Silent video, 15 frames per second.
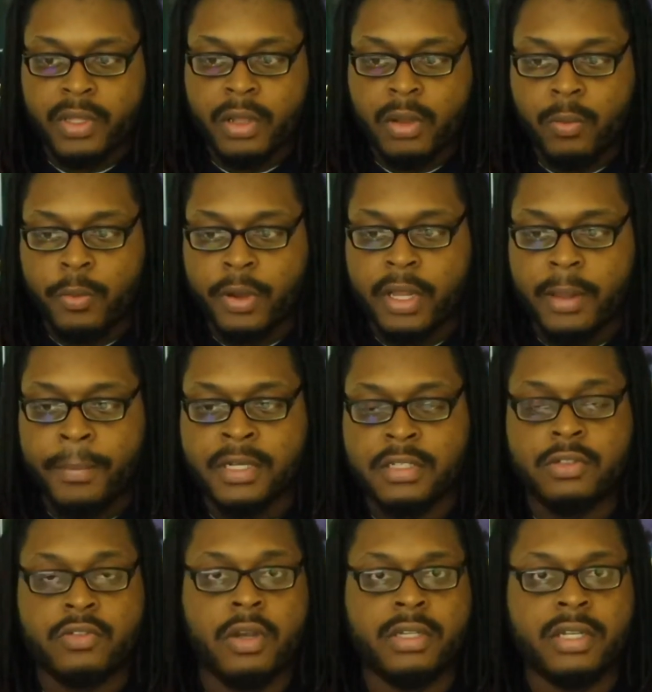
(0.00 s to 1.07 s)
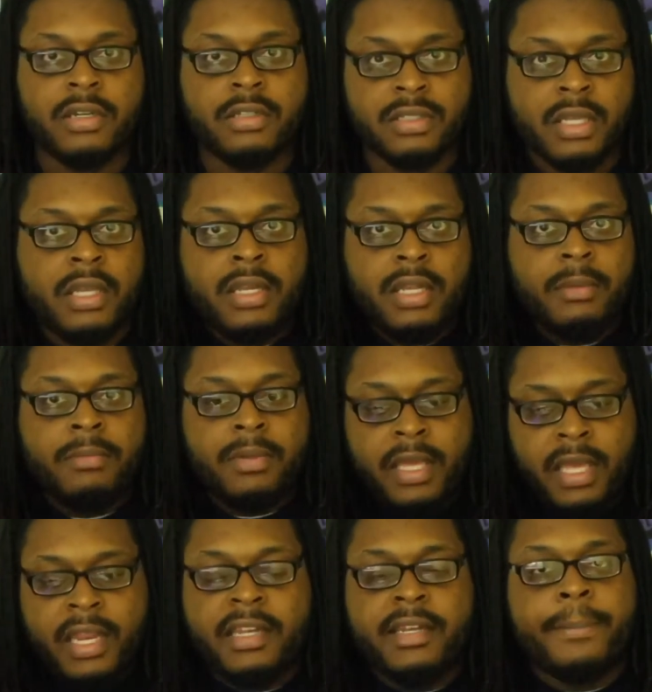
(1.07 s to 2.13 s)
with a bunch of drug dealers end up
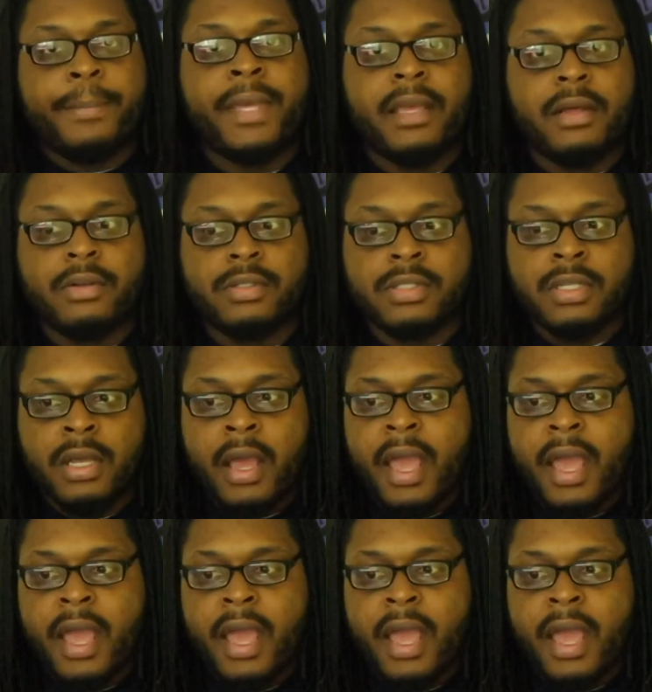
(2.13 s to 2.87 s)
getting the pills,